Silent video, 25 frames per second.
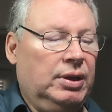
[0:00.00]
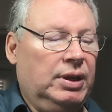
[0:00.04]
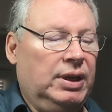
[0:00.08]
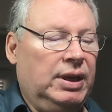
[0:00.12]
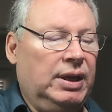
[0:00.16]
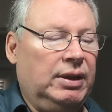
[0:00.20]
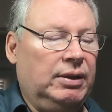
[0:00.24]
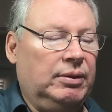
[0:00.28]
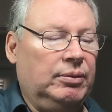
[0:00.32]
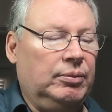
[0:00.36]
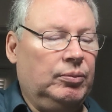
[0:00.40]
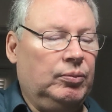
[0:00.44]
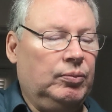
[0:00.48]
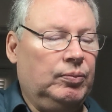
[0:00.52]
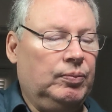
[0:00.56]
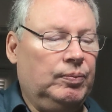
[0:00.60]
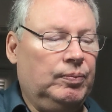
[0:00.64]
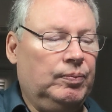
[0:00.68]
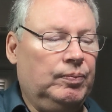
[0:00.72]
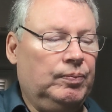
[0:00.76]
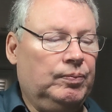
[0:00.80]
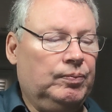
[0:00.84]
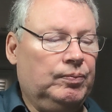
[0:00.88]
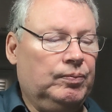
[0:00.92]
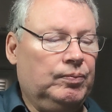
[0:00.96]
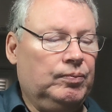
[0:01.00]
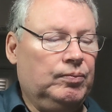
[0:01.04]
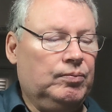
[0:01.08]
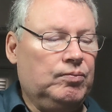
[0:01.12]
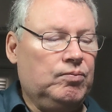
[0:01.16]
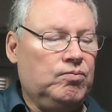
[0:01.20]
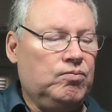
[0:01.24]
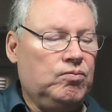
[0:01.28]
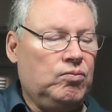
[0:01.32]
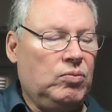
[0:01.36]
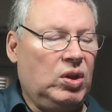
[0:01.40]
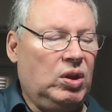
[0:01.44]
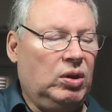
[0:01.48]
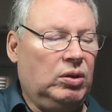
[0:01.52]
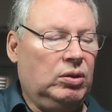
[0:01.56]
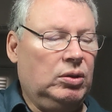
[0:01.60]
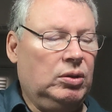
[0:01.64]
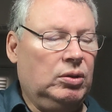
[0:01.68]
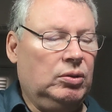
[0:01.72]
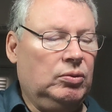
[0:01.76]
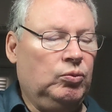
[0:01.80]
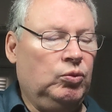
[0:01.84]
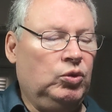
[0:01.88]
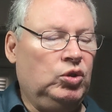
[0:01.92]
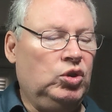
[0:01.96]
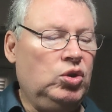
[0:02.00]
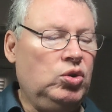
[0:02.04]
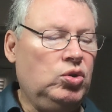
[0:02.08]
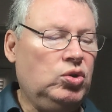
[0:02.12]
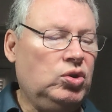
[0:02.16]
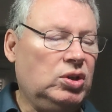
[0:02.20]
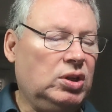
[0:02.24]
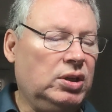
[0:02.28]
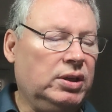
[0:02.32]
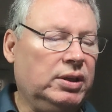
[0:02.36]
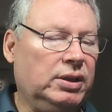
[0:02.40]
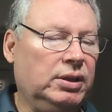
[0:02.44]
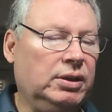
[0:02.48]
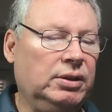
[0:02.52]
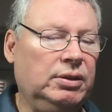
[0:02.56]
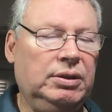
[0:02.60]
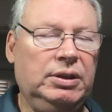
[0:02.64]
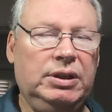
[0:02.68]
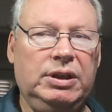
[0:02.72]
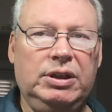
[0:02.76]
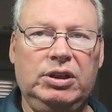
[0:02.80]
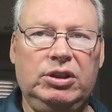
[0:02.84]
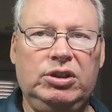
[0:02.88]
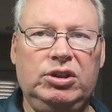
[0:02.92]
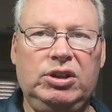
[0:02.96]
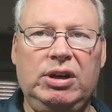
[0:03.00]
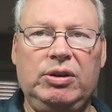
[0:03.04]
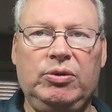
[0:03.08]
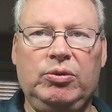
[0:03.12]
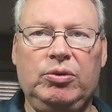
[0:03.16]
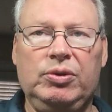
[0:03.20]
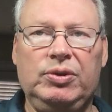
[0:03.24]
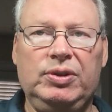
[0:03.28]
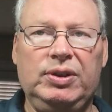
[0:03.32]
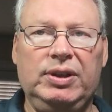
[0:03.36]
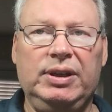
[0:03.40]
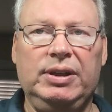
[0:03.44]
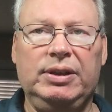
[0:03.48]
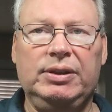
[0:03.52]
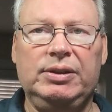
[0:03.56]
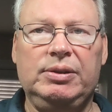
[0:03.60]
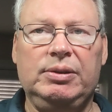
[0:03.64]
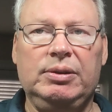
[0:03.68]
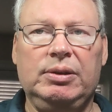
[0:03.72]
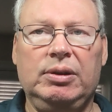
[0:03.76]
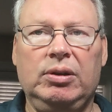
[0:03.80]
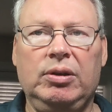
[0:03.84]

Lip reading: And usually, in a general sense,